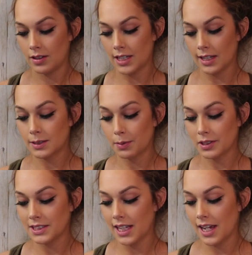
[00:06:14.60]

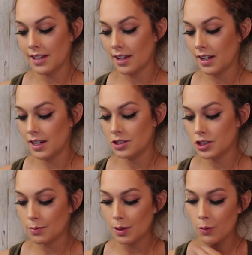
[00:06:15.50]
Textbooks say that he
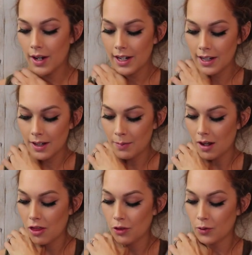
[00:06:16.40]
should be weighing in
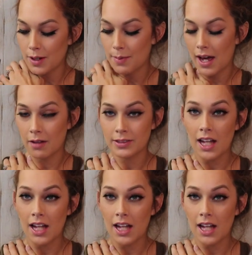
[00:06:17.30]
about three pounds.